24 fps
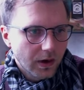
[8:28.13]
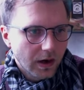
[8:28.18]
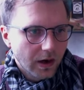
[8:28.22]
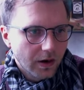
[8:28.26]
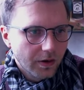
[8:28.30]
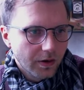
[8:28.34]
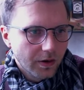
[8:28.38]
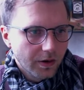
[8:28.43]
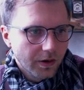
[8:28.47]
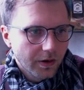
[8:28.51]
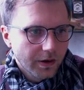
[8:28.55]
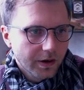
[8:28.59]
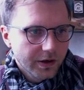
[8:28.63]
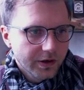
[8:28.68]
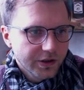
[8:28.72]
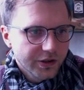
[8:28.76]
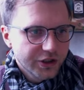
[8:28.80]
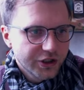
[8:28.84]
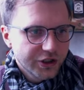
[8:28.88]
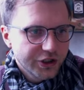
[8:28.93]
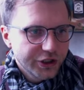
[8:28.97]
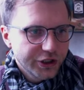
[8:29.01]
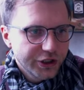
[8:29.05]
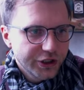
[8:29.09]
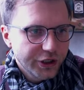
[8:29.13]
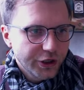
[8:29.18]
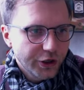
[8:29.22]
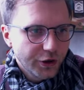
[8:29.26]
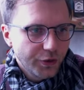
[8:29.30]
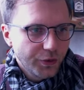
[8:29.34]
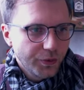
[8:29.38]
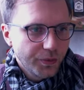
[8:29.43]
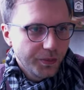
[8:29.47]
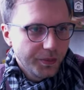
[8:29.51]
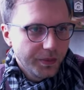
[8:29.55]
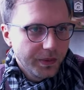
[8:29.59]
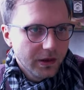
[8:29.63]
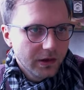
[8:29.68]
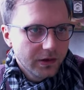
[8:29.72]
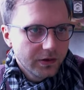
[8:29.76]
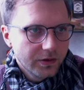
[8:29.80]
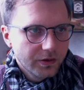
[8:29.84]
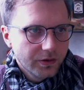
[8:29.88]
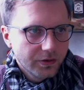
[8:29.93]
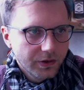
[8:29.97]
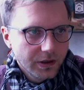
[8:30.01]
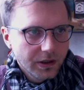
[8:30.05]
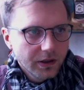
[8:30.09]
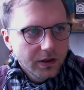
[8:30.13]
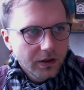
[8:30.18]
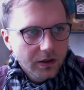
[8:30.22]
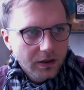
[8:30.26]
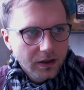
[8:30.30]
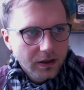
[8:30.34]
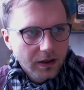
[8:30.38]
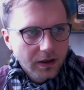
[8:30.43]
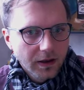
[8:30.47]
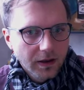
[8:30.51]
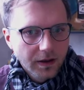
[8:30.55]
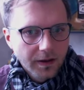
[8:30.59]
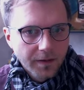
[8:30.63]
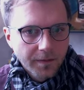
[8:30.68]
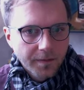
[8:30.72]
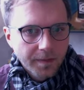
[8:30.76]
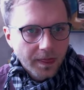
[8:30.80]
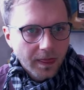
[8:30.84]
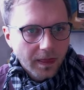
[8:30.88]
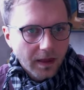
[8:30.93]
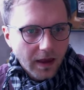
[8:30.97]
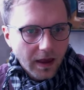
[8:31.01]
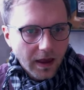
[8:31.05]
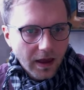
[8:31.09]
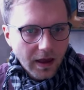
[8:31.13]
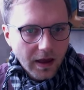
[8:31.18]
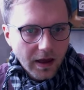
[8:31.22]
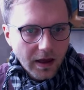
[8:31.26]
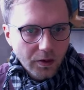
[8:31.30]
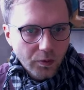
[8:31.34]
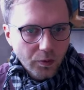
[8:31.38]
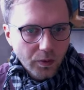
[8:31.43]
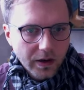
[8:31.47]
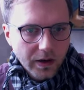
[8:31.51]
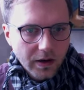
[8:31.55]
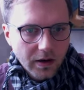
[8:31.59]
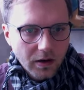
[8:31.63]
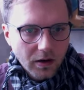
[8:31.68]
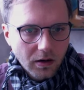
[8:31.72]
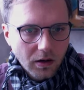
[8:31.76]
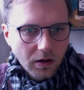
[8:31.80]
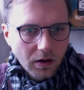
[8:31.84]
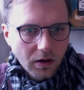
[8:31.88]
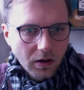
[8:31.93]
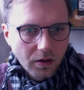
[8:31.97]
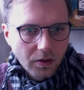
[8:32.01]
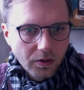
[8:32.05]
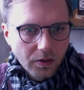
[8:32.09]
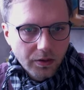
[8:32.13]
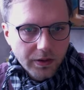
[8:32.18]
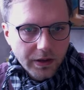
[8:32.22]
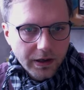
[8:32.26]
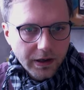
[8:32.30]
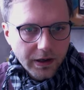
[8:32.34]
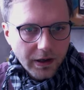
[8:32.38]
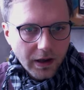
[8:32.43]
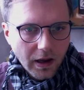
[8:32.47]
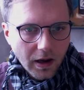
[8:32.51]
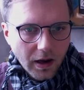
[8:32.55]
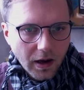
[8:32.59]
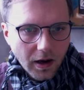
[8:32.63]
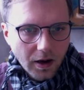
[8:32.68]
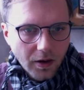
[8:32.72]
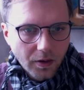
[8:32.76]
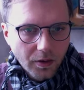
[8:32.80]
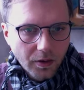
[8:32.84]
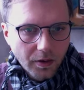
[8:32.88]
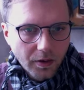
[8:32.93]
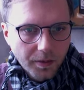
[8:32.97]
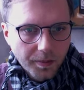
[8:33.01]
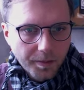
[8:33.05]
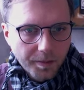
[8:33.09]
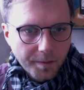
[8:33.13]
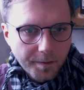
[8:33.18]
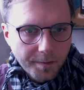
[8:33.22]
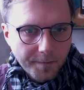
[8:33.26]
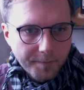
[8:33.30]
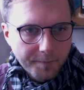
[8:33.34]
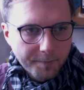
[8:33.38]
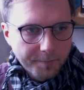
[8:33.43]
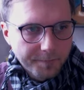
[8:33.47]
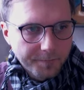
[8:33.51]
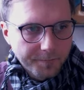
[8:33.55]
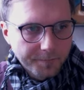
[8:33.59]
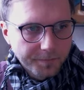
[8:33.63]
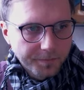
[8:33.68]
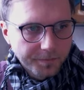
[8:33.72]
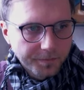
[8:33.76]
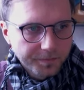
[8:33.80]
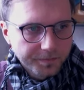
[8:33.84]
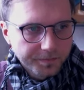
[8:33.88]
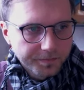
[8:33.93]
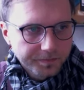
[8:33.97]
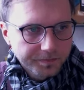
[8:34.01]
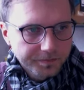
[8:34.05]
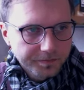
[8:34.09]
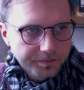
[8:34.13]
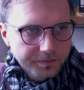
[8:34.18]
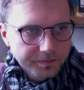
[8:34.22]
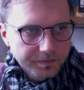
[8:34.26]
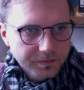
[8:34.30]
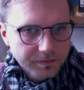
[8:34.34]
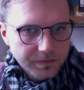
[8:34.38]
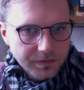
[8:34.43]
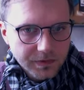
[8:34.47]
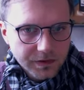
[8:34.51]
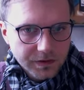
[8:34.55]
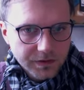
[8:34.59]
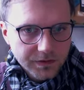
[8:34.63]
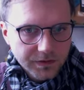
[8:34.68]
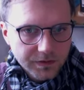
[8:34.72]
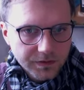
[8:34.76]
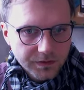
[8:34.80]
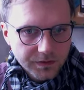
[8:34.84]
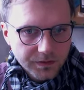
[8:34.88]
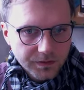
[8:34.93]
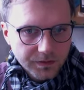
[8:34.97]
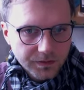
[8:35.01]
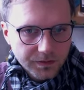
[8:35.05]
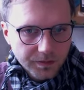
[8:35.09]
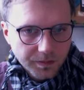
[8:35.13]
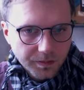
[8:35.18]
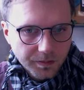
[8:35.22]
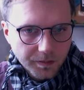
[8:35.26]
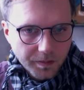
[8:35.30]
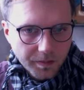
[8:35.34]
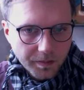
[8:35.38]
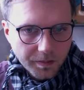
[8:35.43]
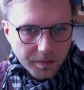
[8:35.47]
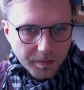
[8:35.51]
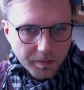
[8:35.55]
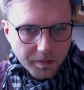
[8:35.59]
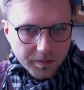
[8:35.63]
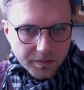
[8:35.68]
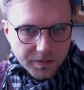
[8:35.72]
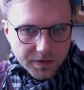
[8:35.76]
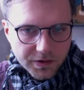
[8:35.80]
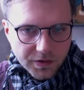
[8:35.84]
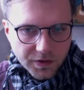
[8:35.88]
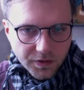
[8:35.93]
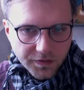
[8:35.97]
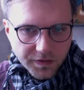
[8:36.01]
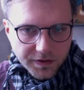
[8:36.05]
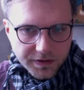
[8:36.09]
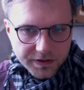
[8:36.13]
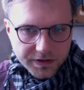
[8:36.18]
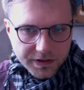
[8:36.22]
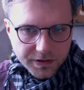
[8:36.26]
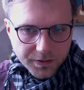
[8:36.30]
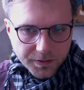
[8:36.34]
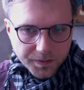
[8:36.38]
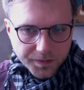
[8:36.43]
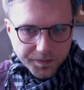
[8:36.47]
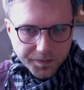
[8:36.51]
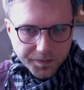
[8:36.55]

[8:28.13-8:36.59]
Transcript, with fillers: our geometry and we are loading our mm, mm, surface here.